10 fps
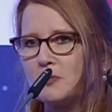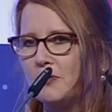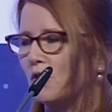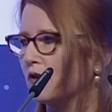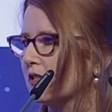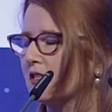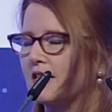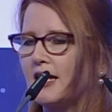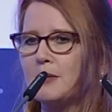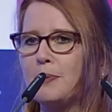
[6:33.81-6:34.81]
We've got
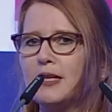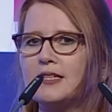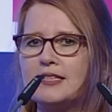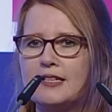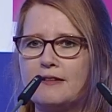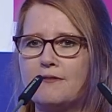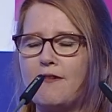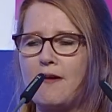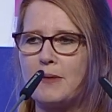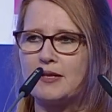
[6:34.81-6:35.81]
sustainability and
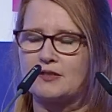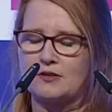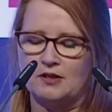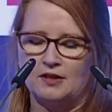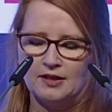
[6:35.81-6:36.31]
environmental